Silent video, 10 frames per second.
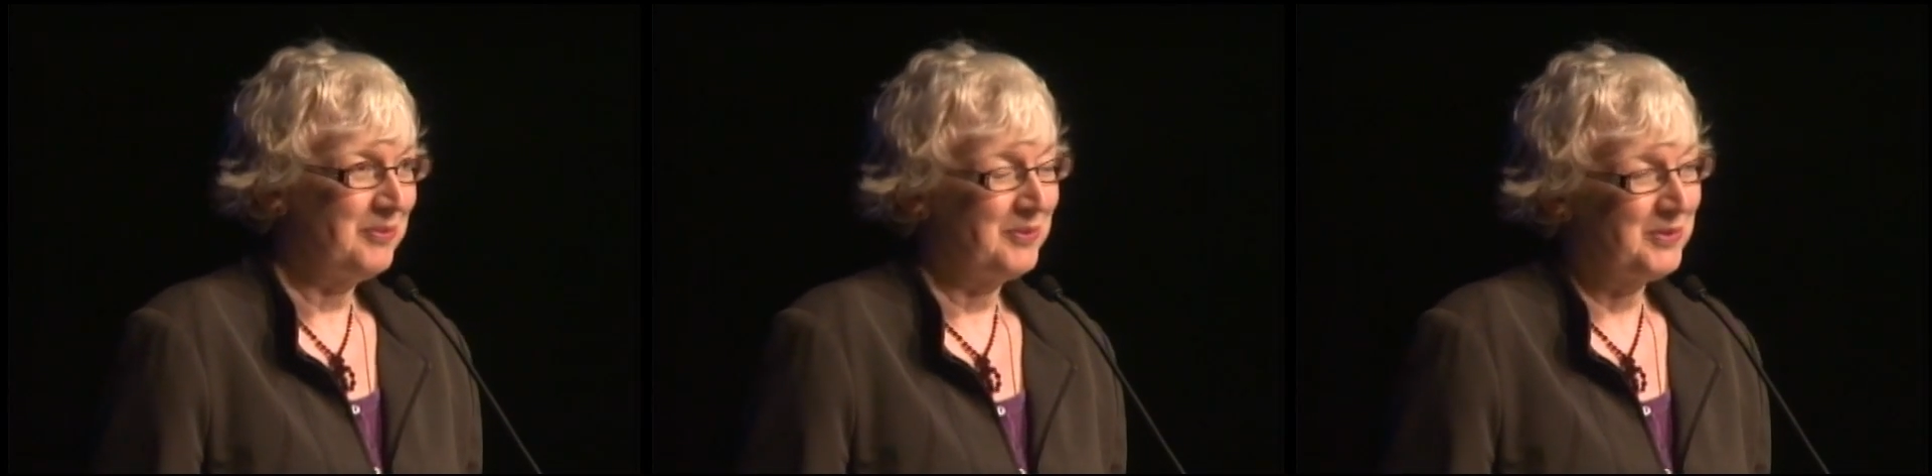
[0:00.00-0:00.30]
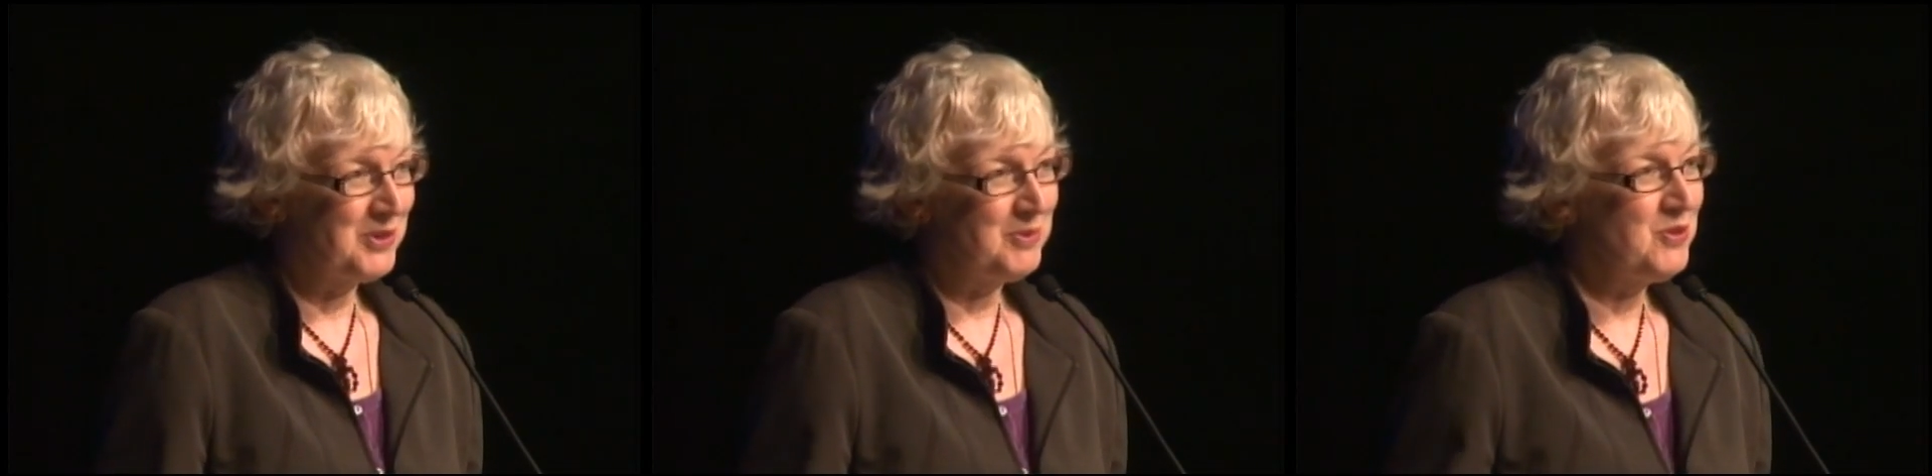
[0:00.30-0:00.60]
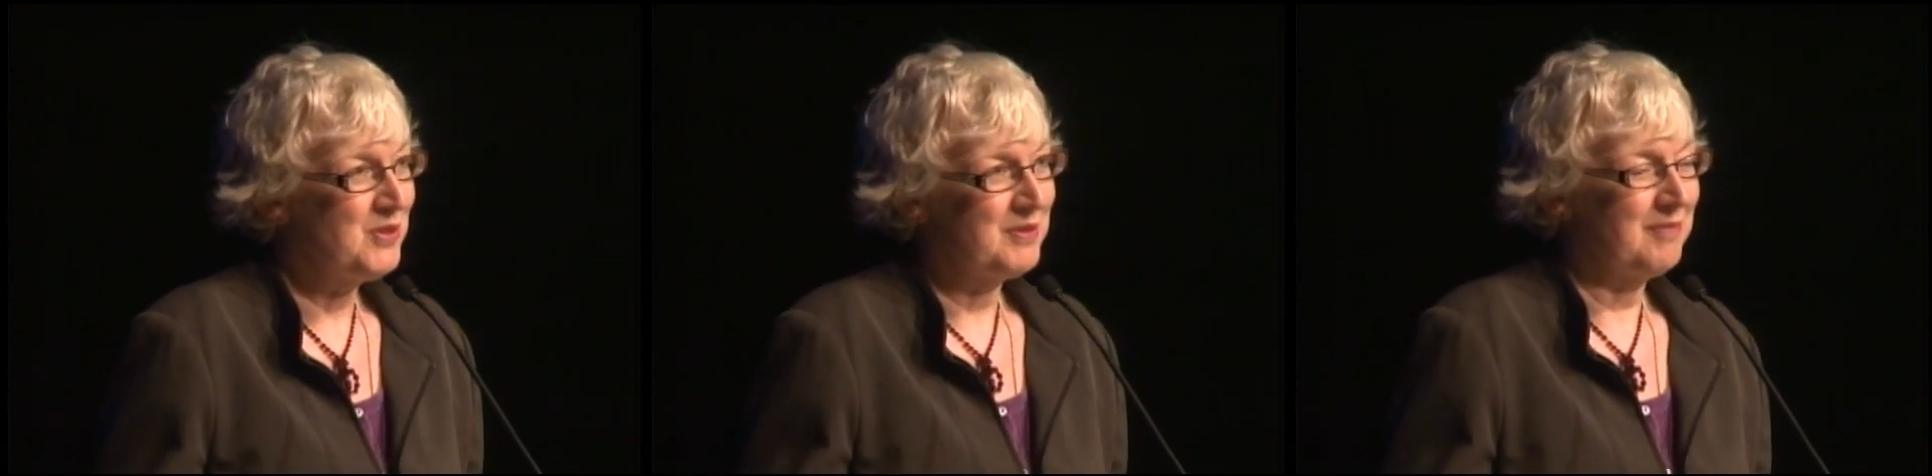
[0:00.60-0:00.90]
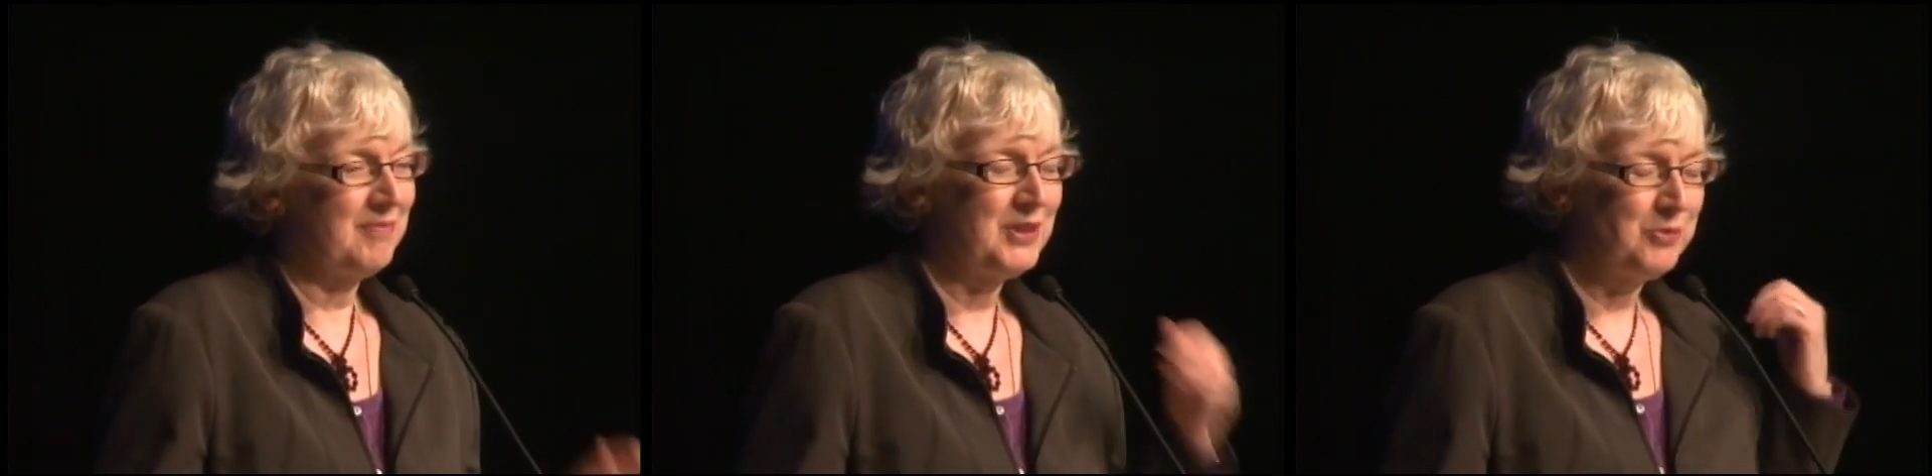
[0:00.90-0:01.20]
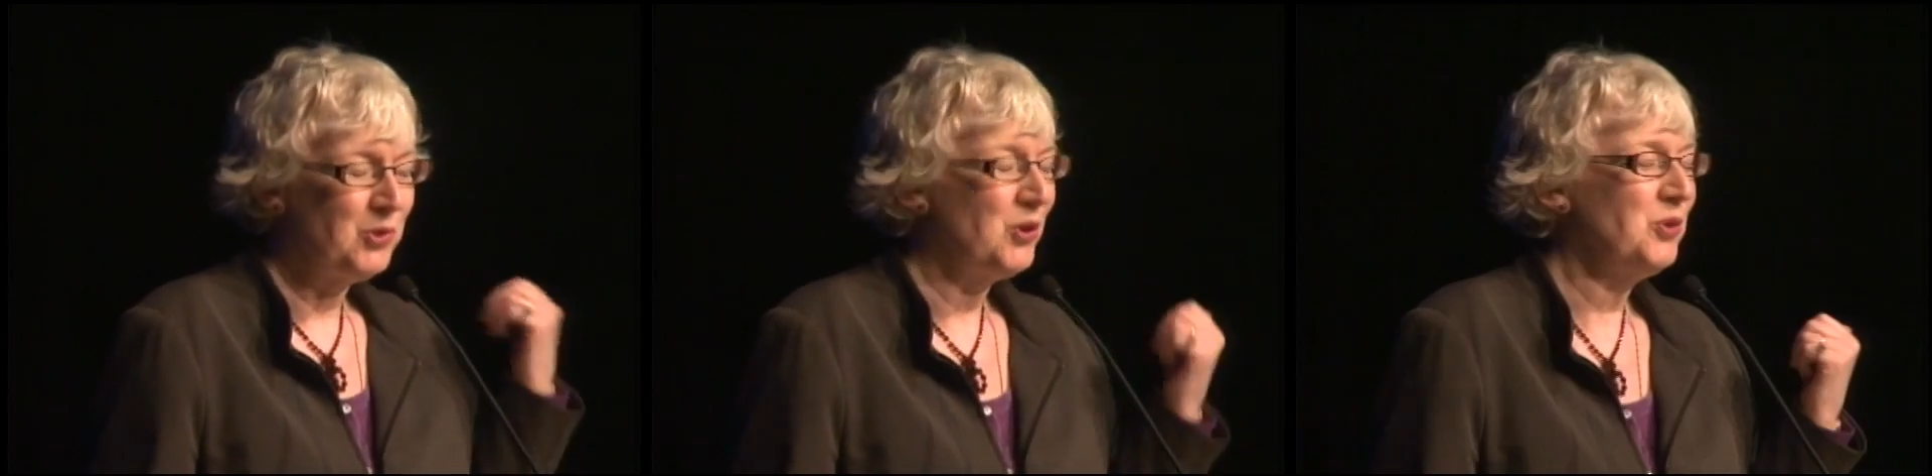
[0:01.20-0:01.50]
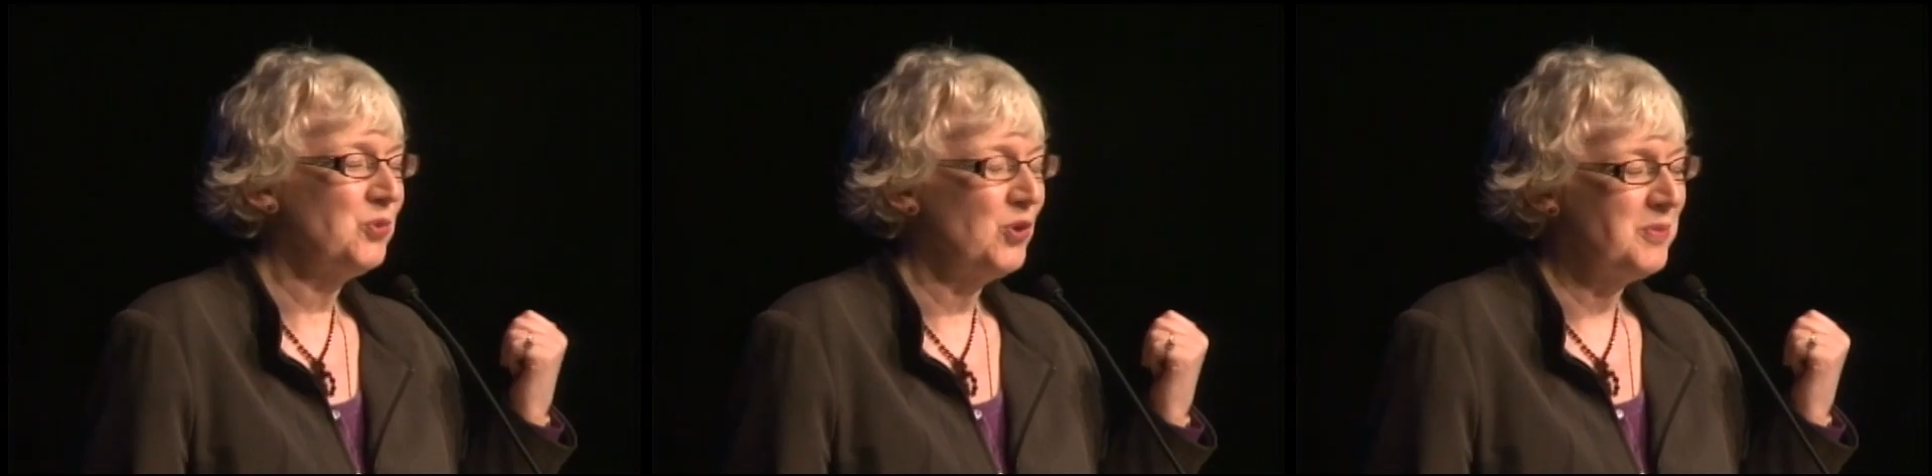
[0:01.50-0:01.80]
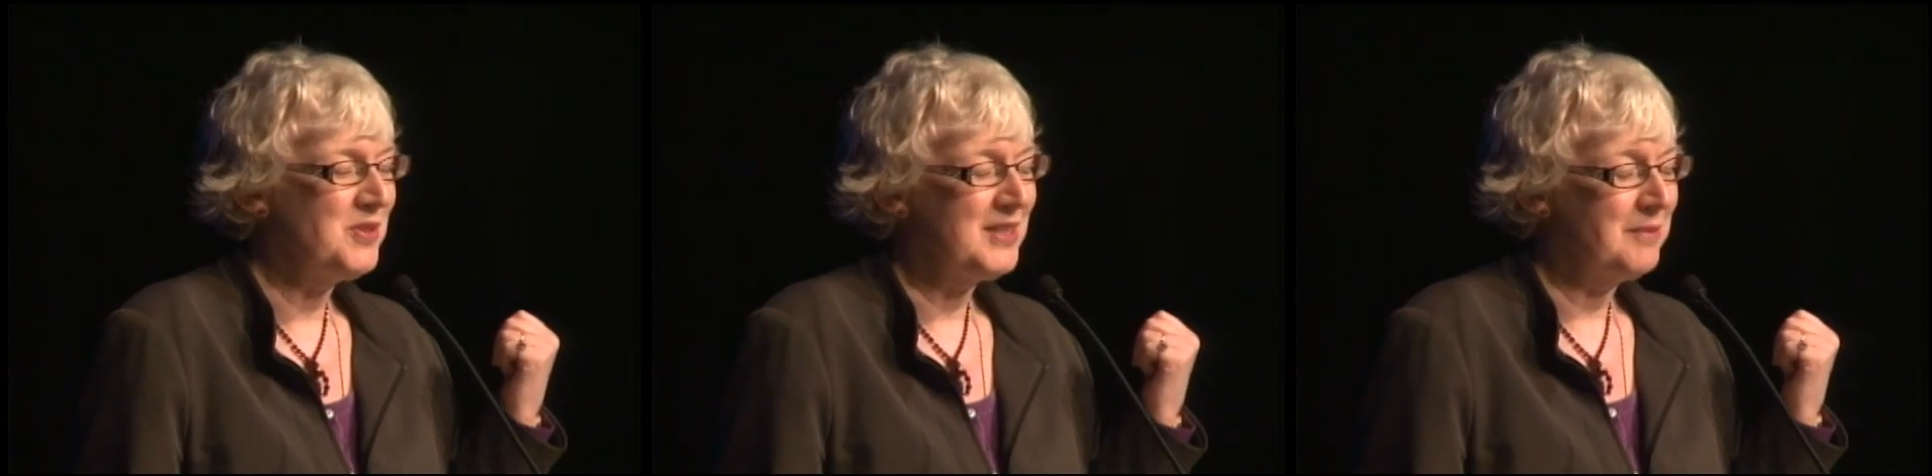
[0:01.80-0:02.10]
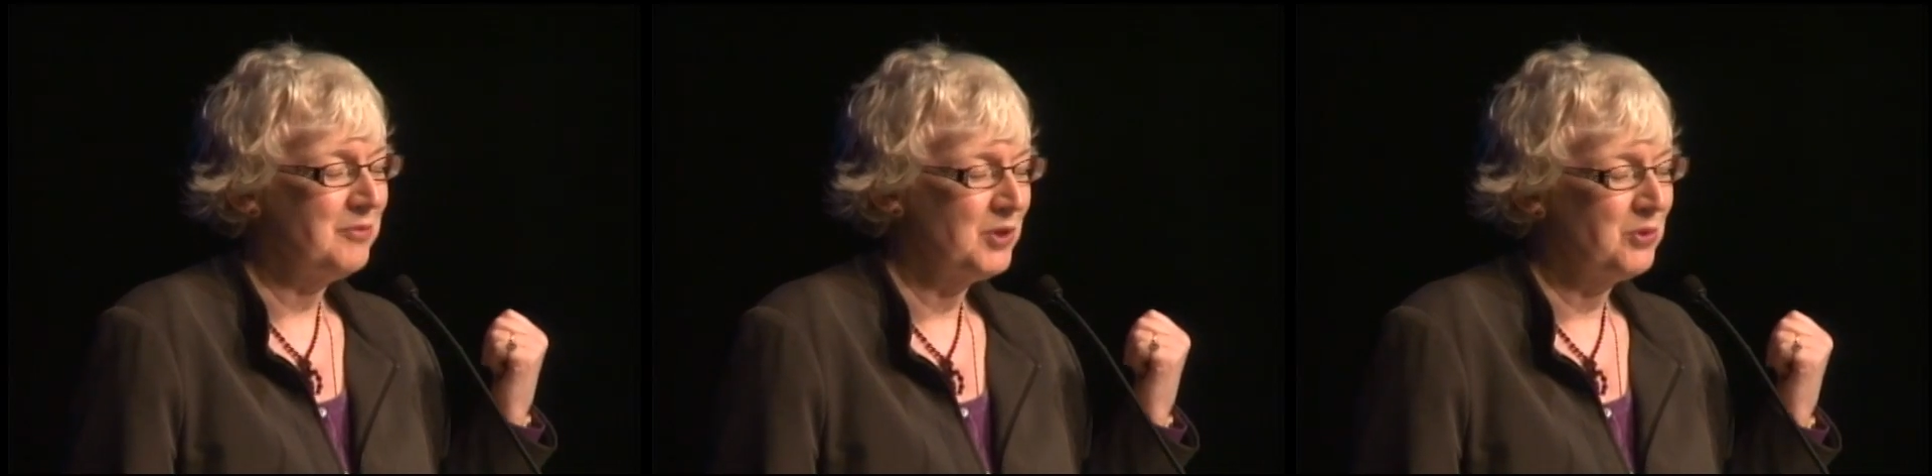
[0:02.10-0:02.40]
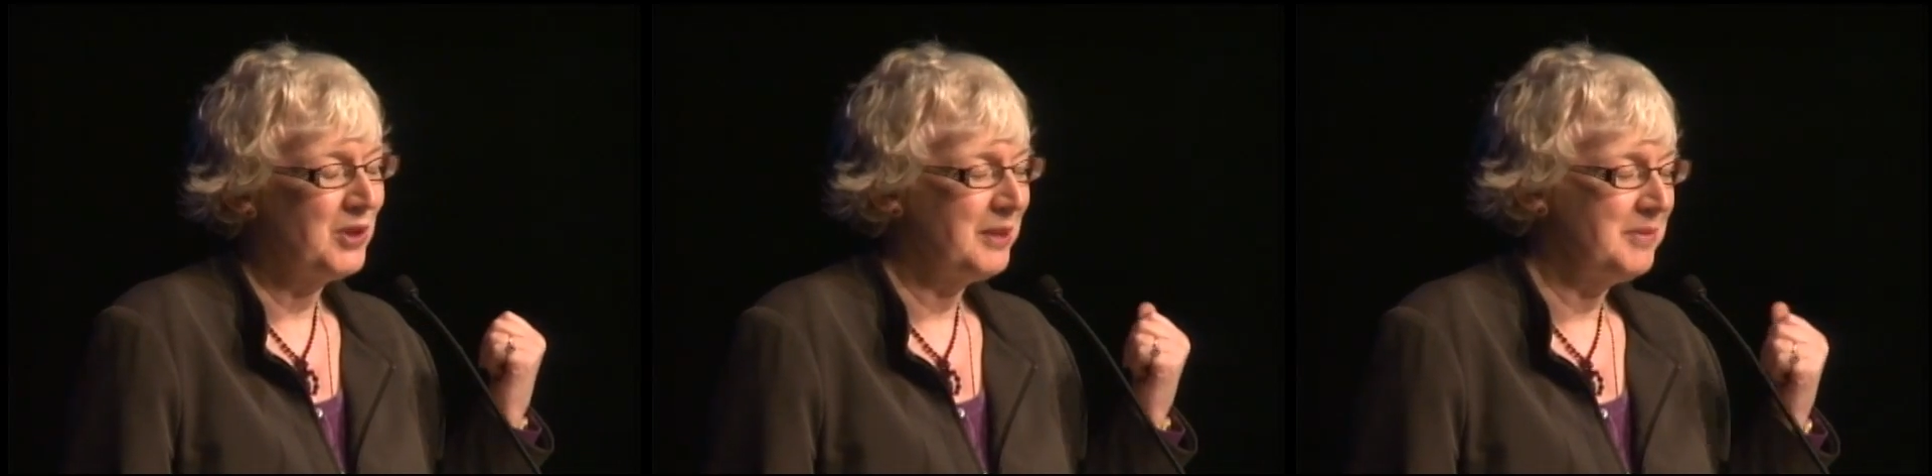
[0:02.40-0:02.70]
because we used to, the World War Museum required me